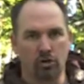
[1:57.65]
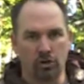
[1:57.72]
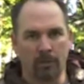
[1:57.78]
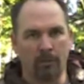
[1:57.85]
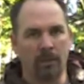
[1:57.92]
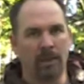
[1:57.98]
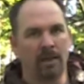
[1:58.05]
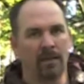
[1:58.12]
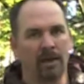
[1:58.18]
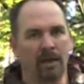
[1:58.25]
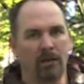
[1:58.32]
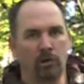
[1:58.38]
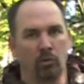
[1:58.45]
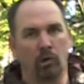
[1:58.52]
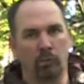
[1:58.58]
or something like that,
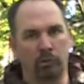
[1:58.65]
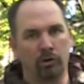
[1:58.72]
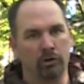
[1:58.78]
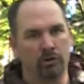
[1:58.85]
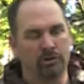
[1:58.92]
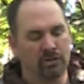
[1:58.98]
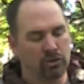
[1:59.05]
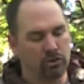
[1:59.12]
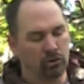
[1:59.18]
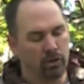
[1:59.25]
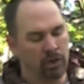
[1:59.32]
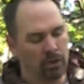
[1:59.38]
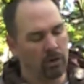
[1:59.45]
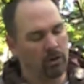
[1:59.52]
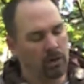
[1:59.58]
and you wanna put your essential
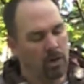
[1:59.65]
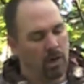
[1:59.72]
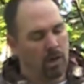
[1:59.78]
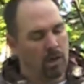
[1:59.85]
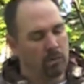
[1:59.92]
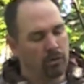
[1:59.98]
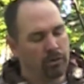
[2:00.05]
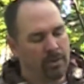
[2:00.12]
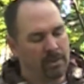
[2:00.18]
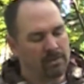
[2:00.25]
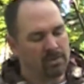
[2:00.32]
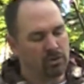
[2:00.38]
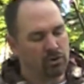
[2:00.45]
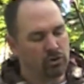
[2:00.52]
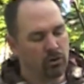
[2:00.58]
gear, put that
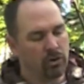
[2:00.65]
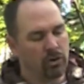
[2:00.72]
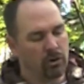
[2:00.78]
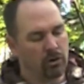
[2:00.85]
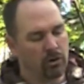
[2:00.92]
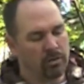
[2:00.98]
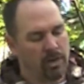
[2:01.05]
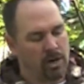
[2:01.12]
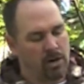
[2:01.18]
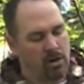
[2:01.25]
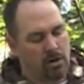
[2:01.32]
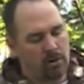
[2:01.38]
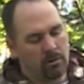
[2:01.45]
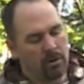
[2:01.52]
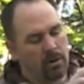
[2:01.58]
essential gear in
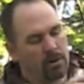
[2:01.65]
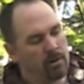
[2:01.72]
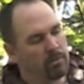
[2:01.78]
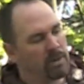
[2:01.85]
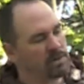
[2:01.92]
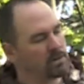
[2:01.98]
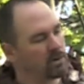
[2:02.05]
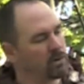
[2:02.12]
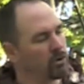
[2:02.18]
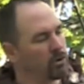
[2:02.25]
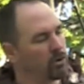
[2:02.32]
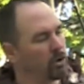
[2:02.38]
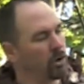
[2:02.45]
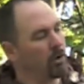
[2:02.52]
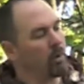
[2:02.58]
there, and then basically you
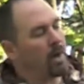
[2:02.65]
can go